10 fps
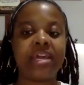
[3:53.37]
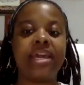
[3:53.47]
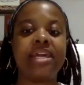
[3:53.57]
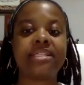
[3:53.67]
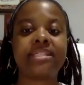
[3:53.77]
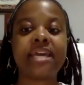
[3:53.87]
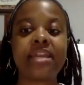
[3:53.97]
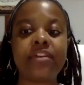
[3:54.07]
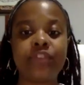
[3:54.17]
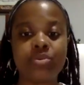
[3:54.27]
instead
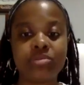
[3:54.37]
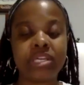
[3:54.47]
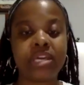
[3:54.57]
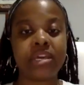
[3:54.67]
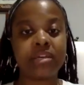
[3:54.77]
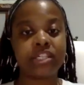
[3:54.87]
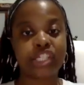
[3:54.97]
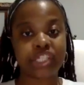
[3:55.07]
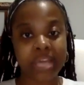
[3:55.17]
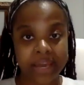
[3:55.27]
of using
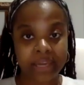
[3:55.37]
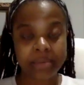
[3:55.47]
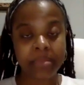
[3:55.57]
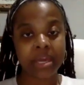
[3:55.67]
shtaim